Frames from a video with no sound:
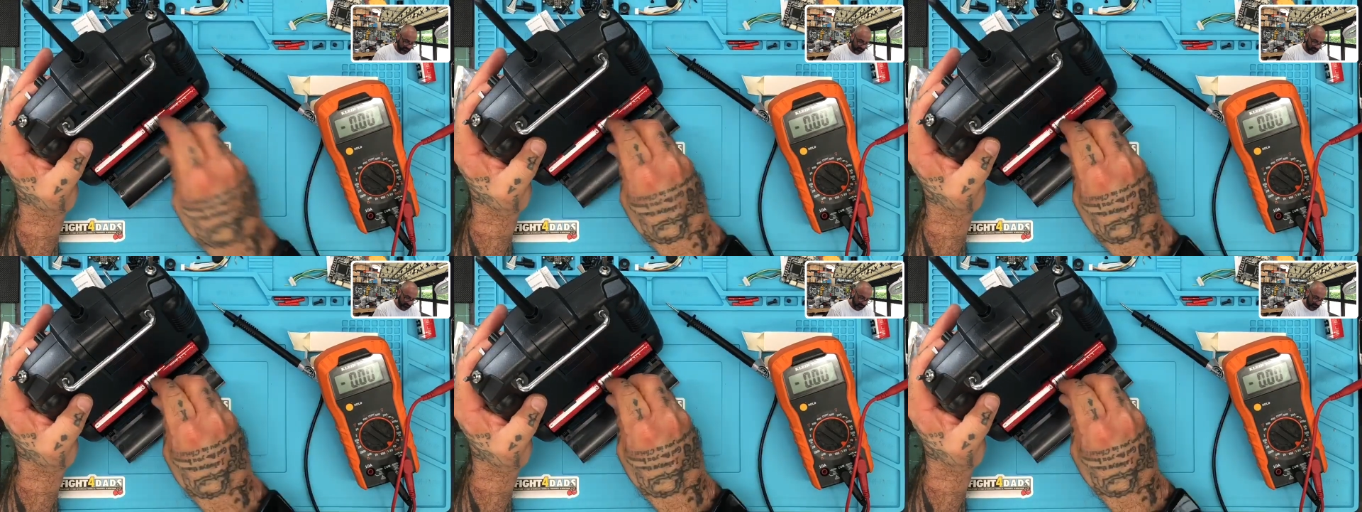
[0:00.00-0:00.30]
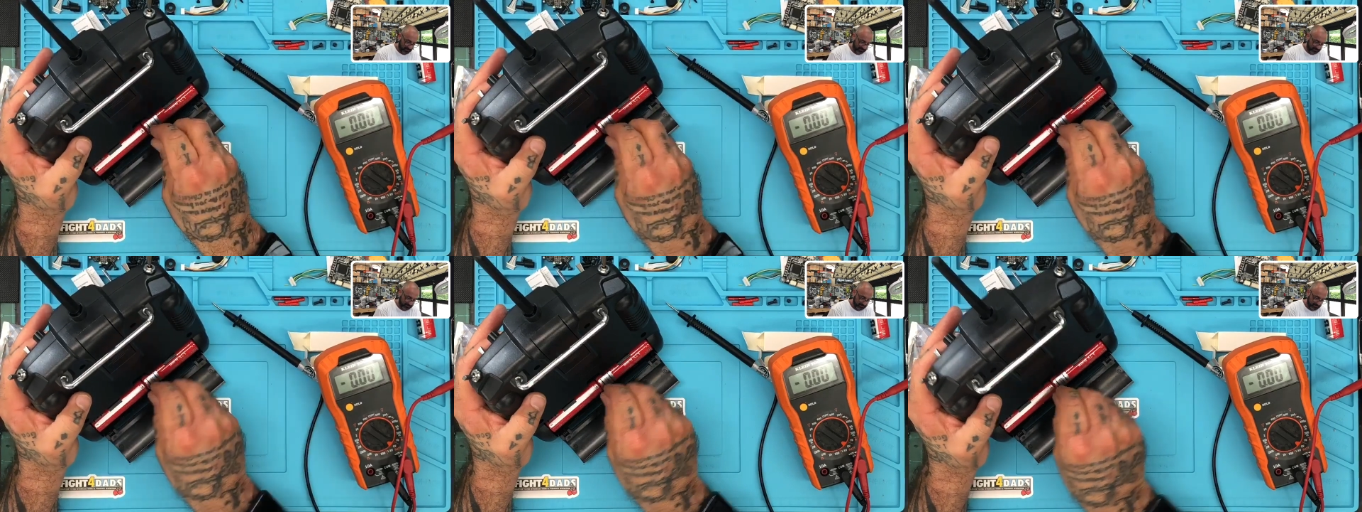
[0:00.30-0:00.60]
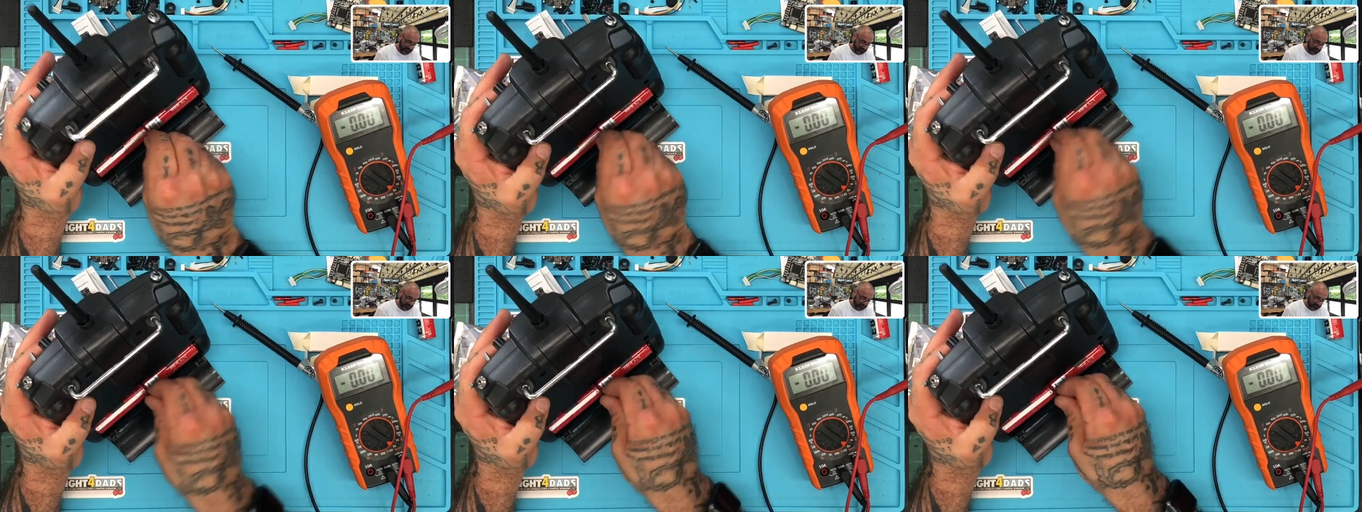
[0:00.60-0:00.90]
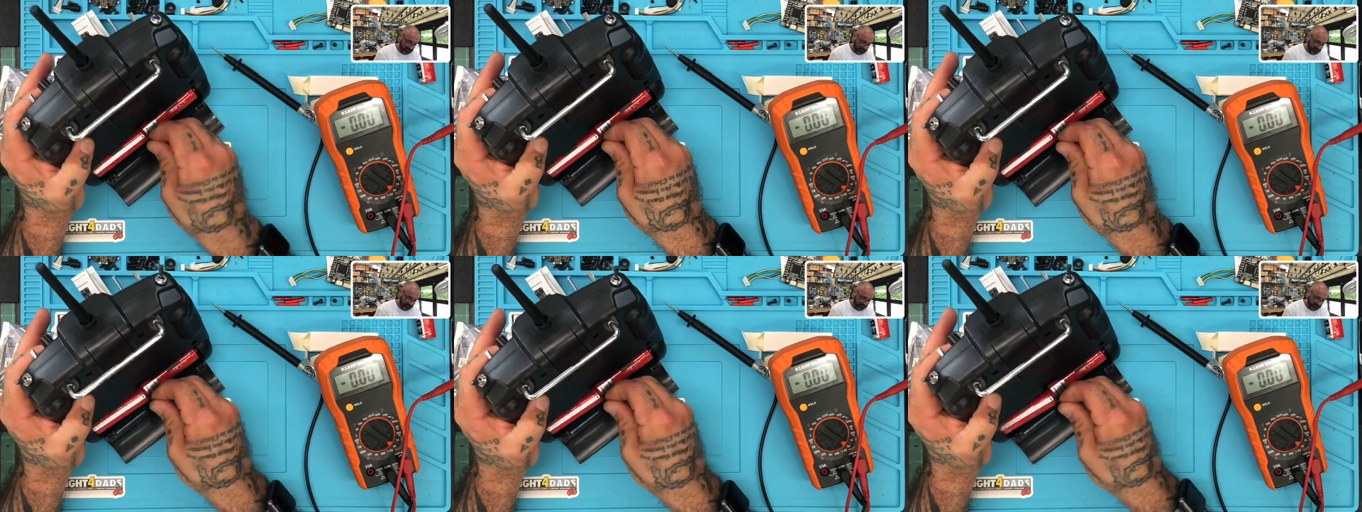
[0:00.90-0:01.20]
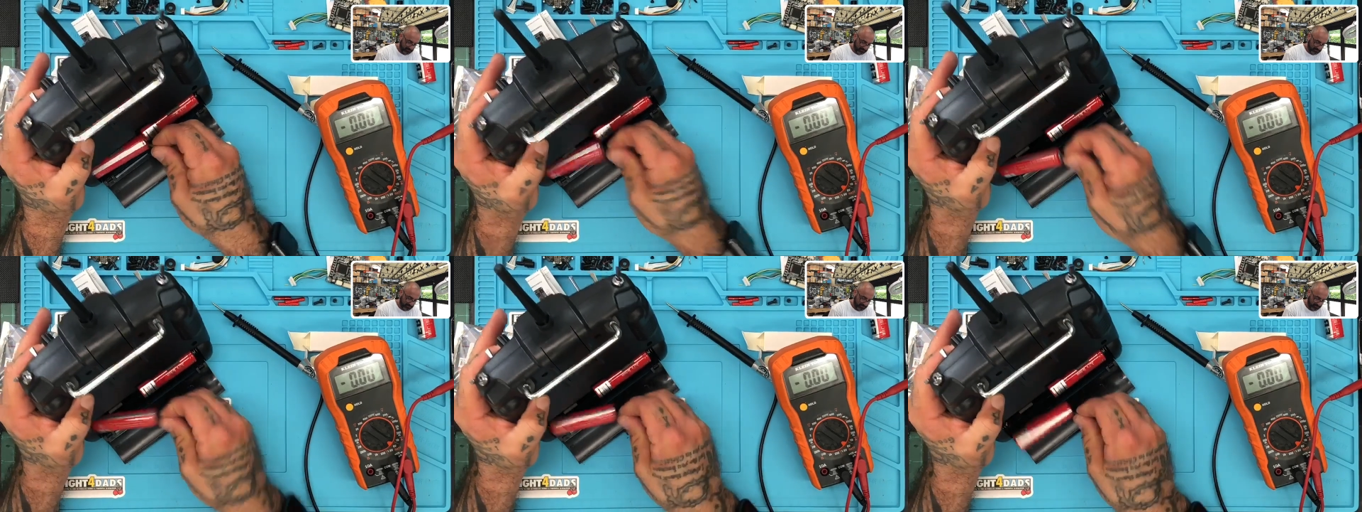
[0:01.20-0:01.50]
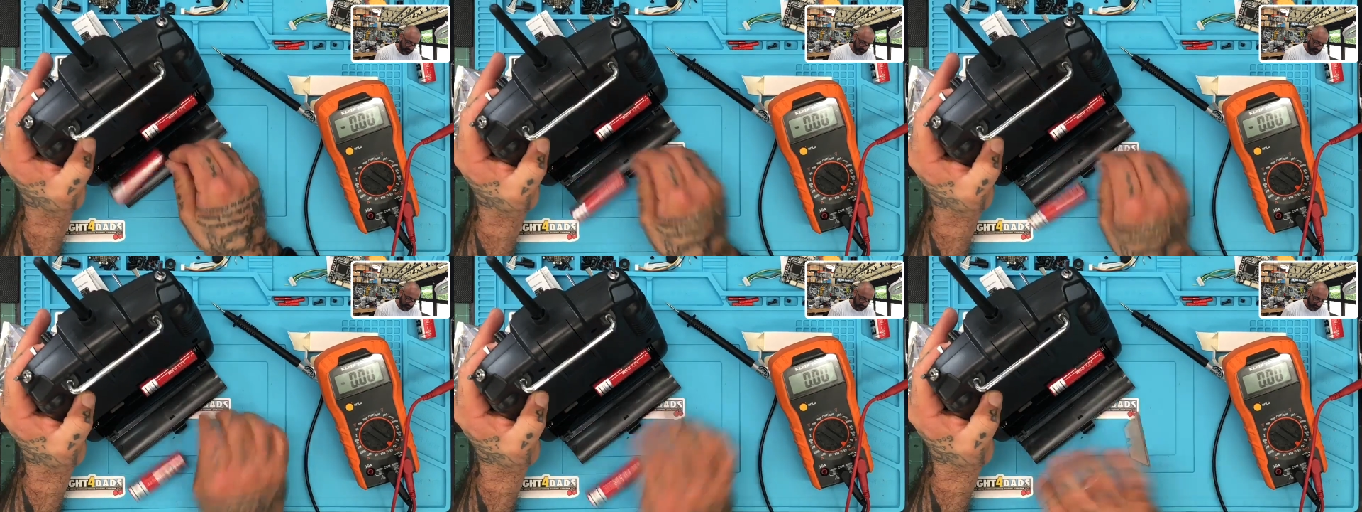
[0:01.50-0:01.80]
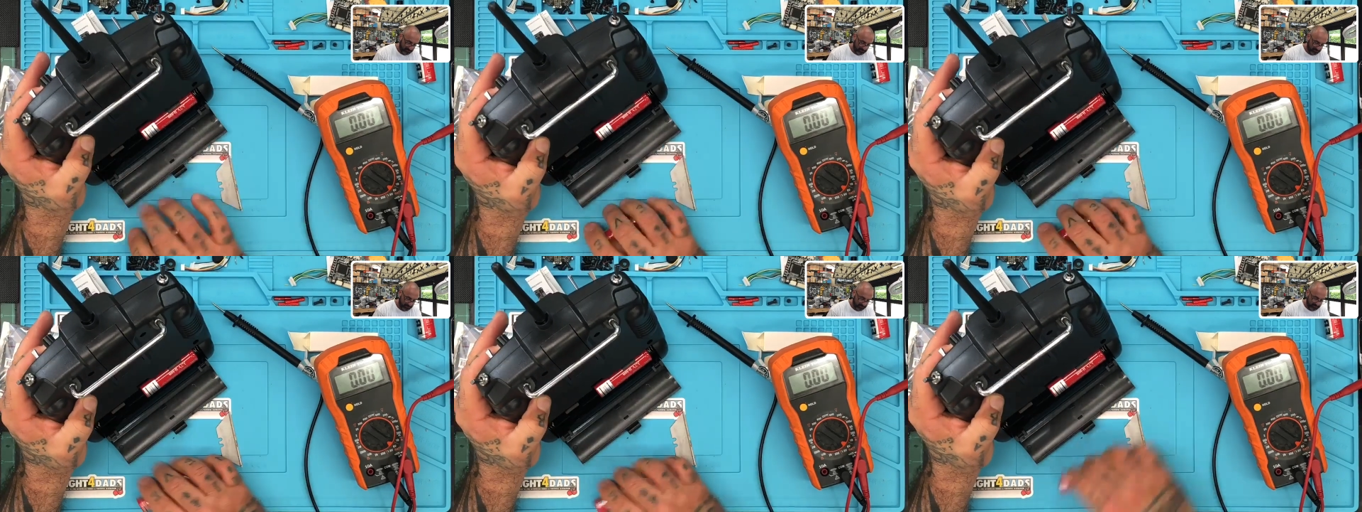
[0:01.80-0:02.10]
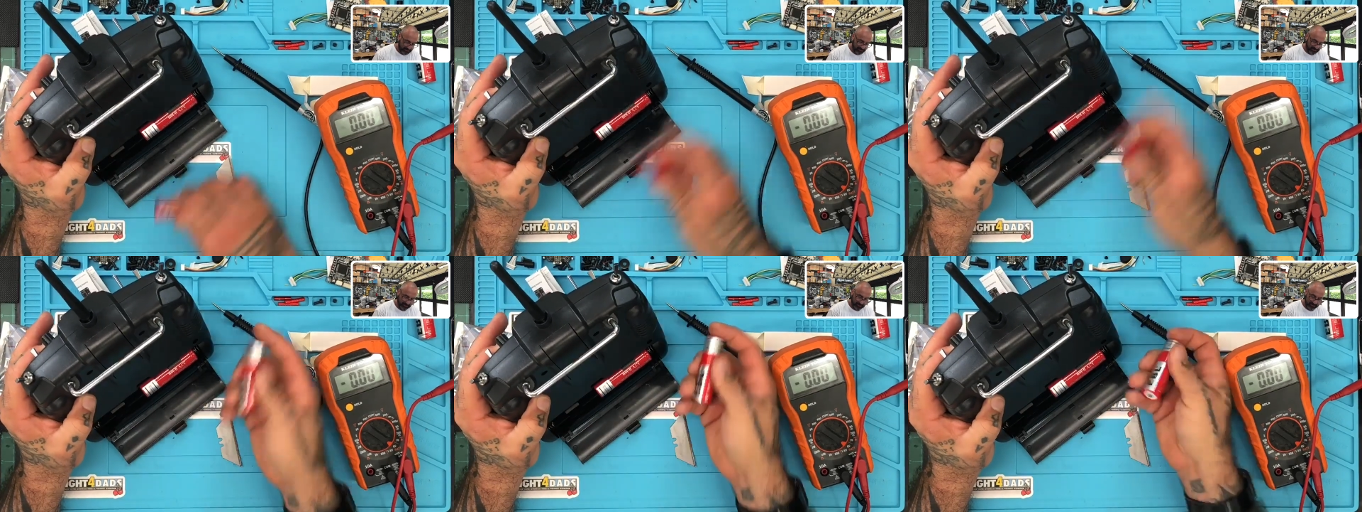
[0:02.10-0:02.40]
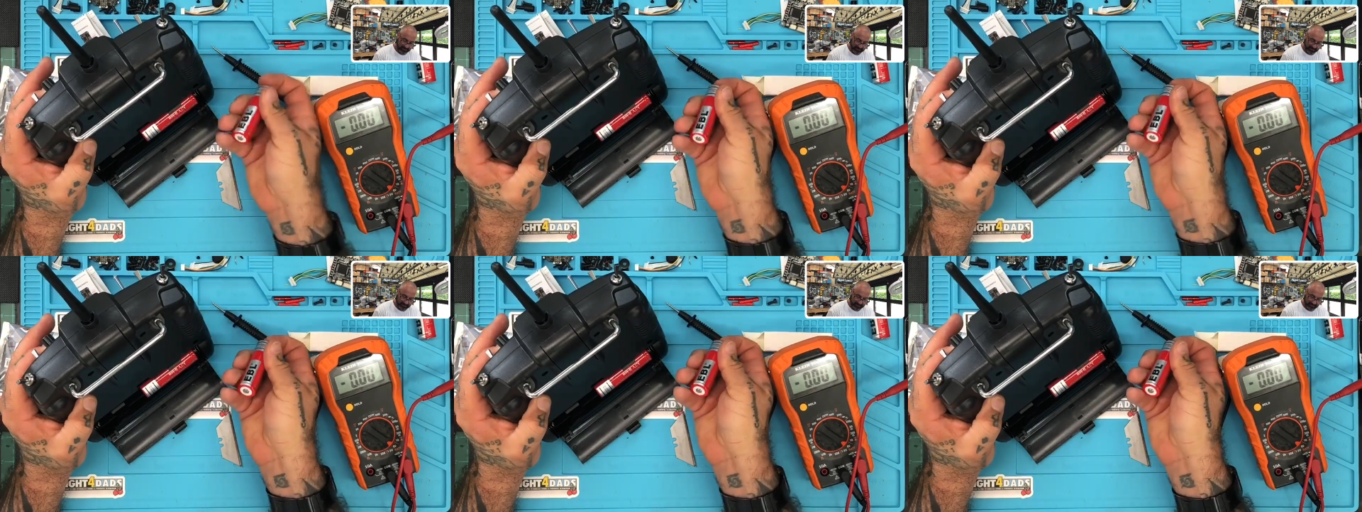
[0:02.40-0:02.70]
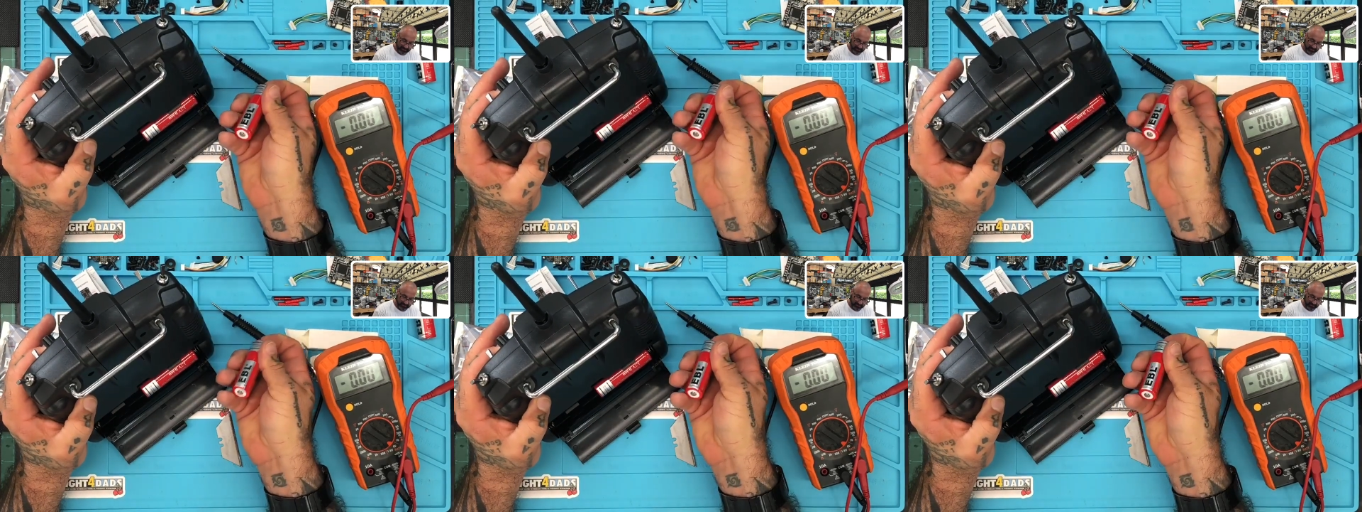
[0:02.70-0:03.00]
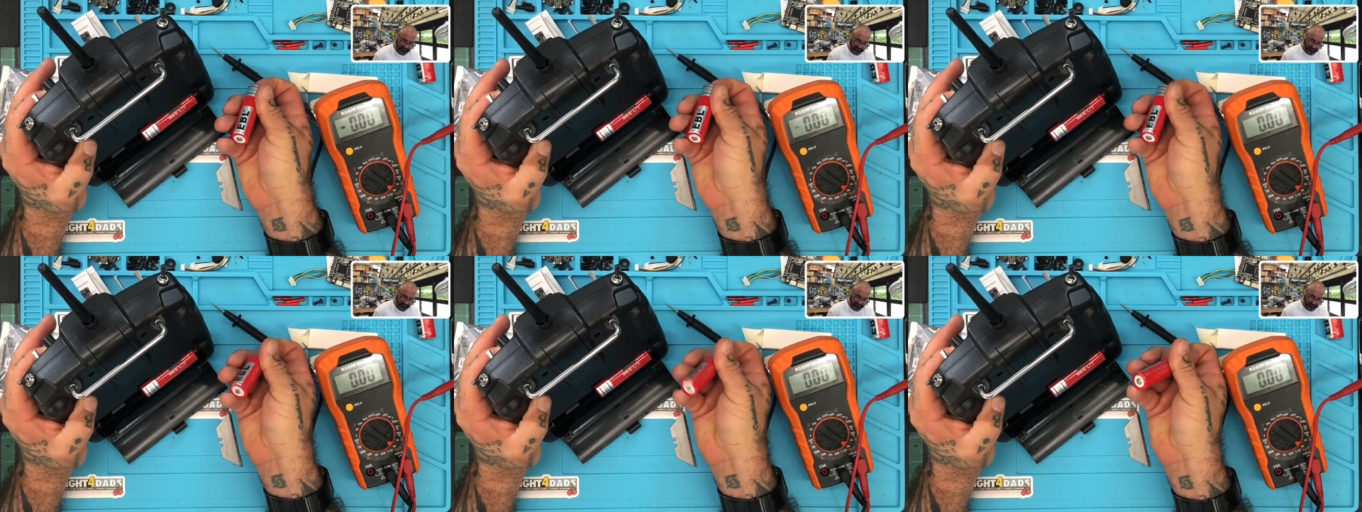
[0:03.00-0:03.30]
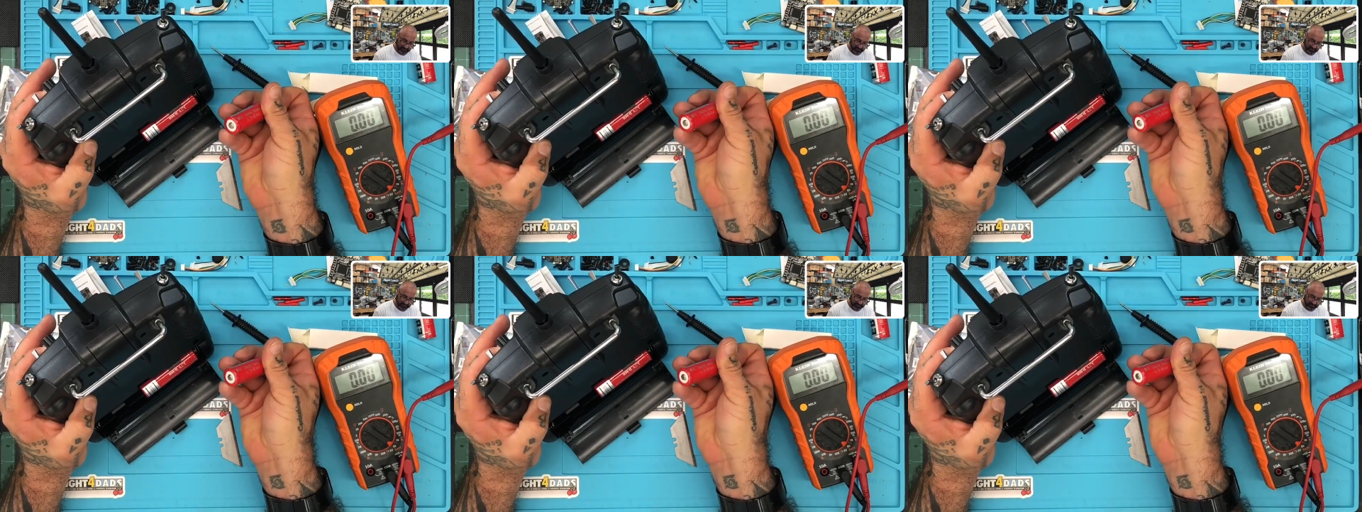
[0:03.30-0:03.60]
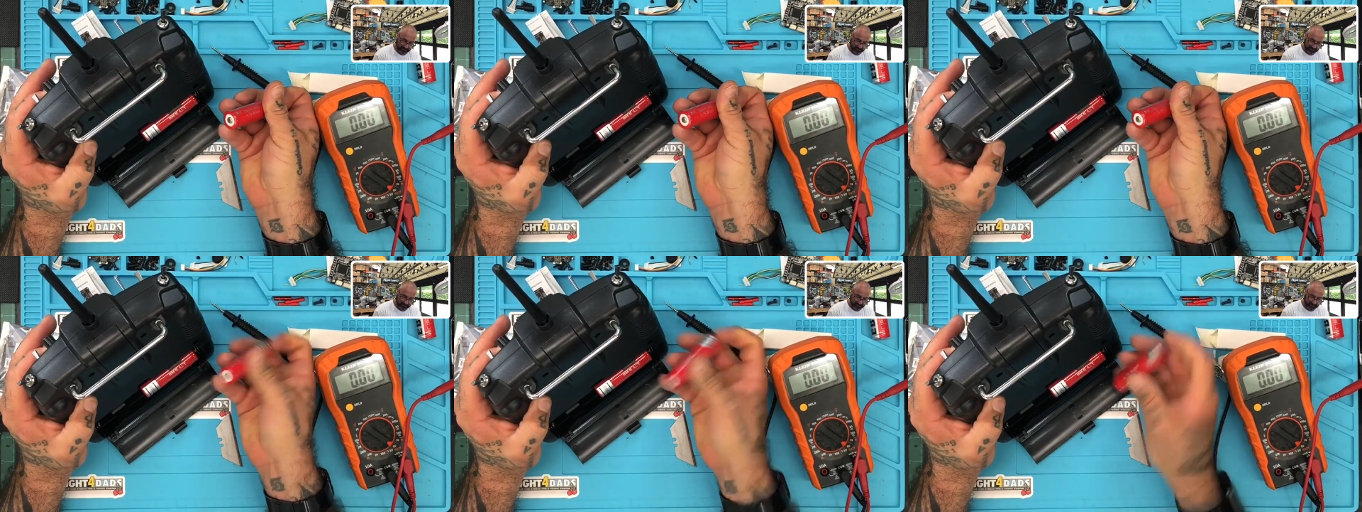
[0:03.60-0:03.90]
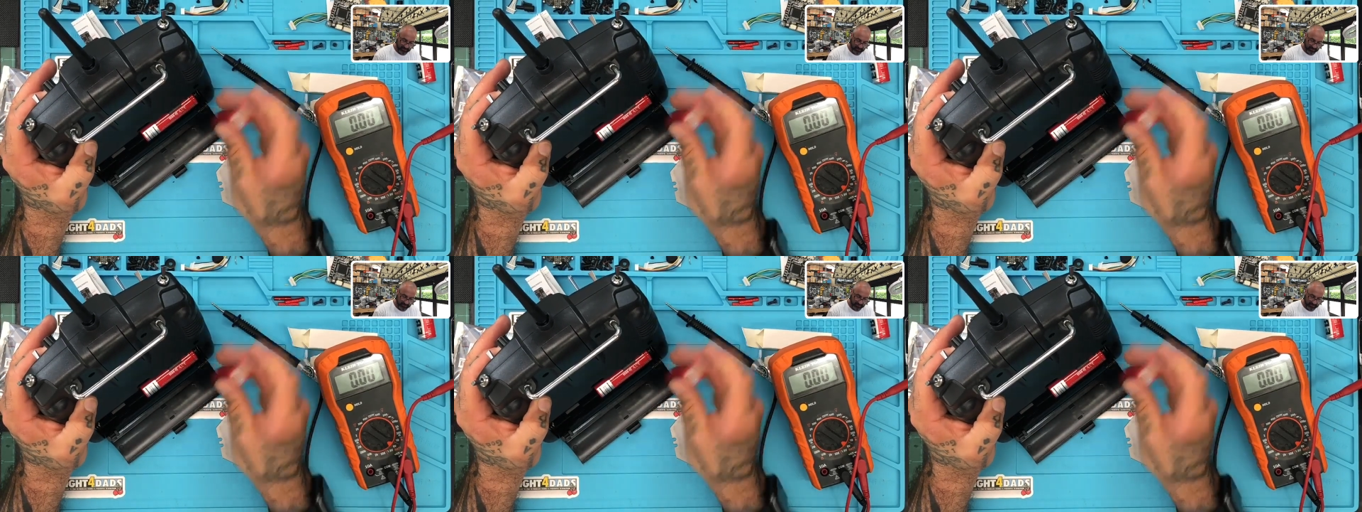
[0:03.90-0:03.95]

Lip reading: No face is visible, so there are no lips to read.